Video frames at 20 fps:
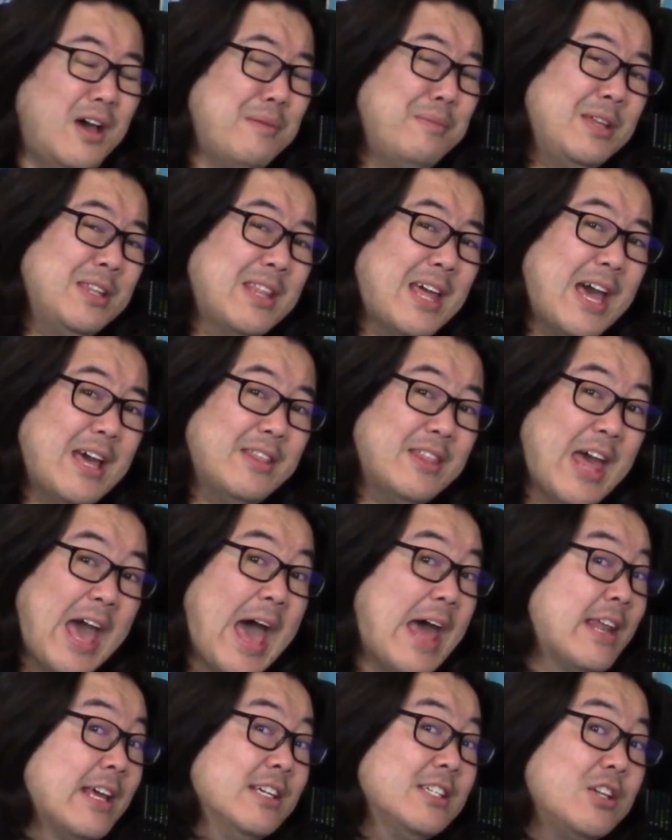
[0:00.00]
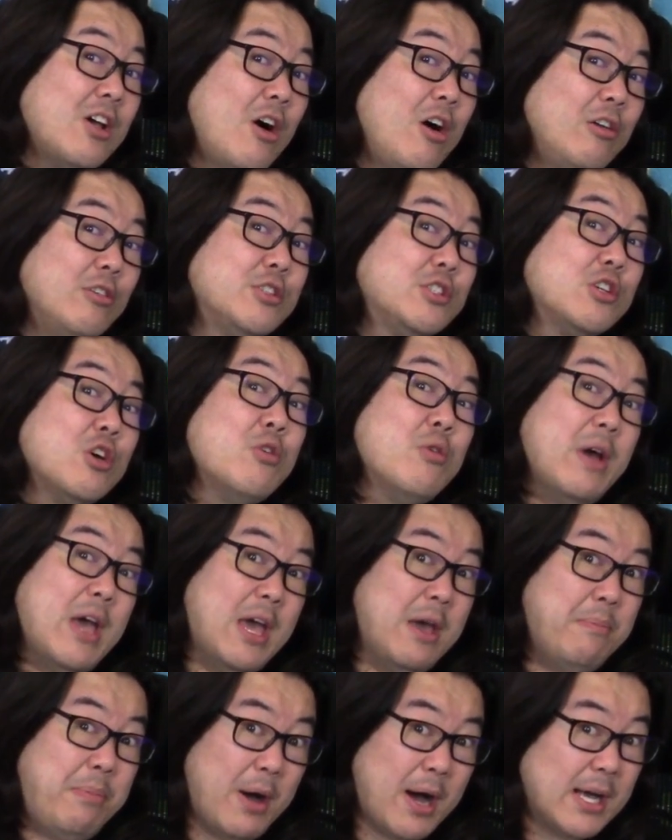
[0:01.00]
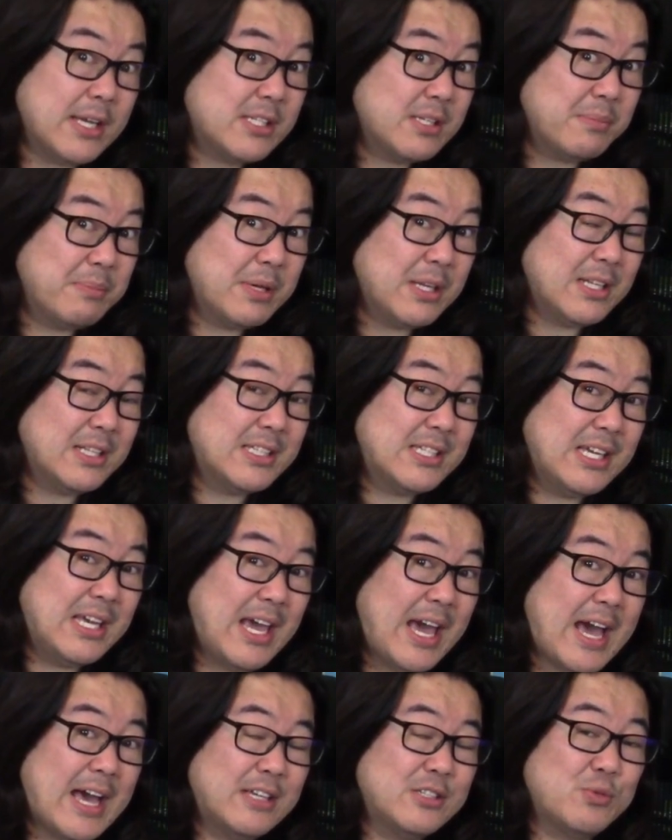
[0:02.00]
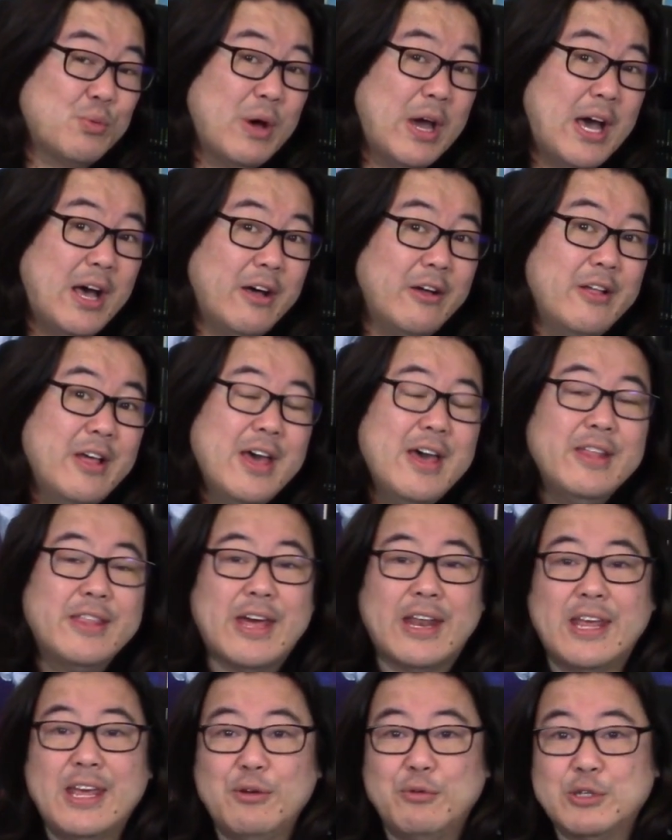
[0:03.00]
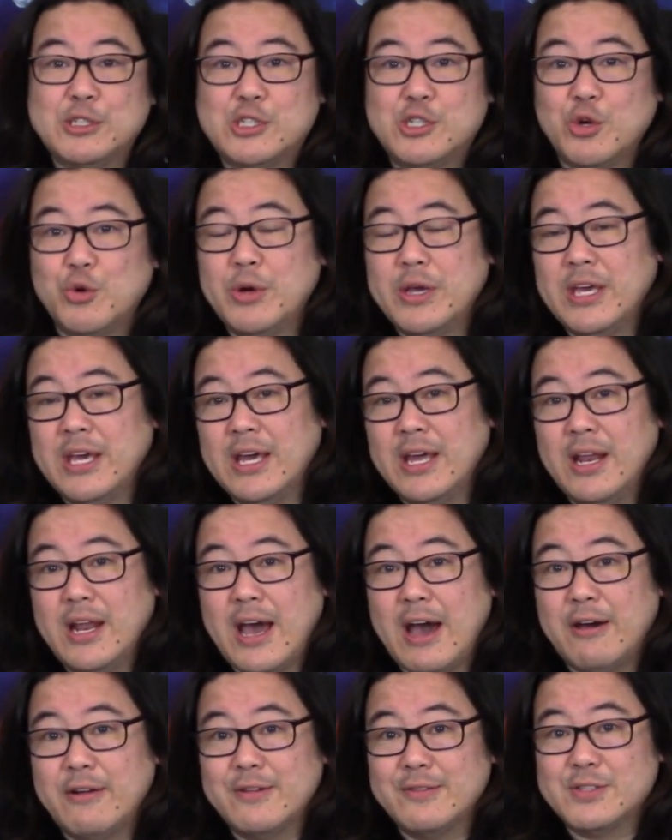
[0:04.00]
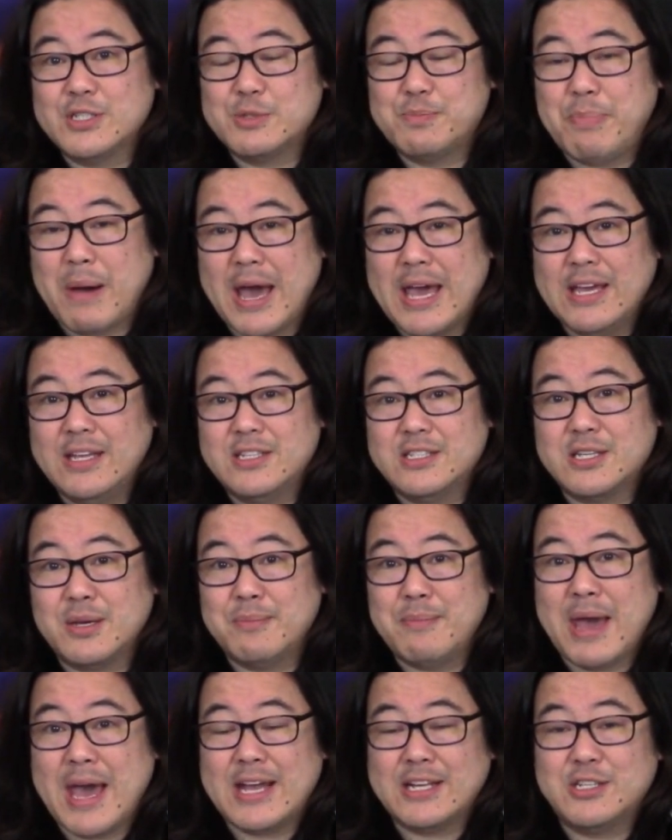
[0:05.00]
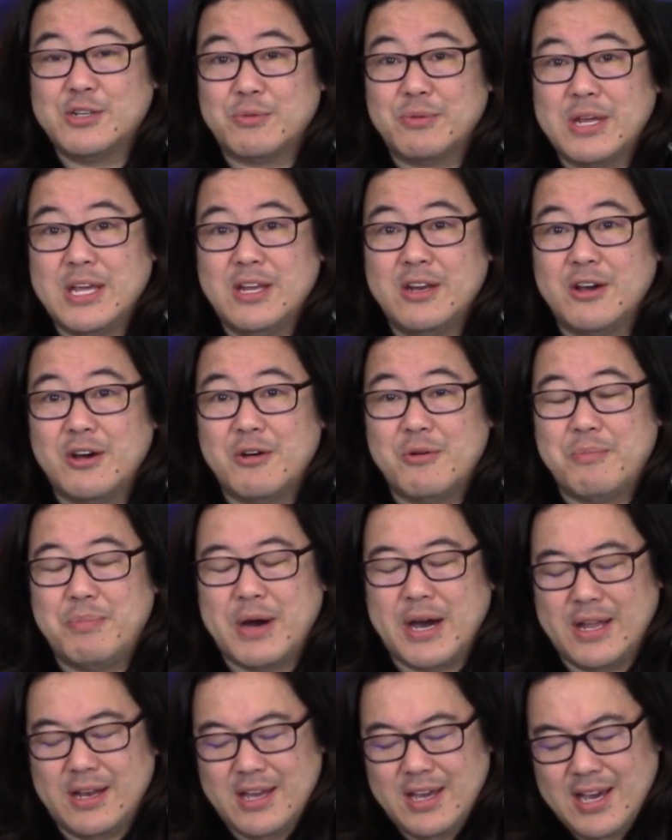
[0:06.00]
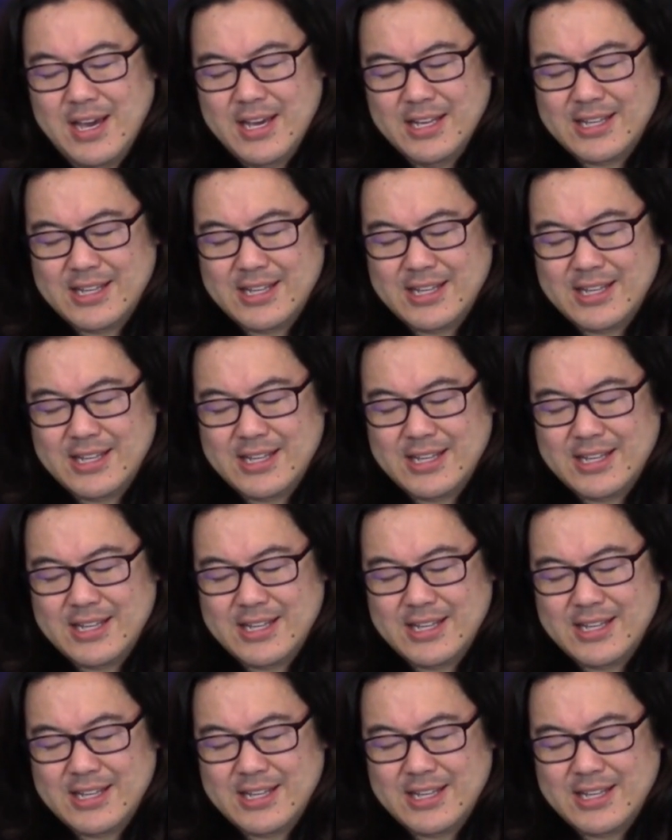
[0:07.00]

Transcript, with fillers: I mean that that is also a possibility as well that he was doing it out of spite to Matcherino, but